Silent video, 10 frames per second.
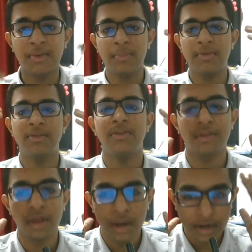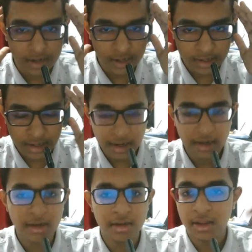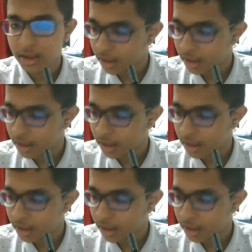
promises detailed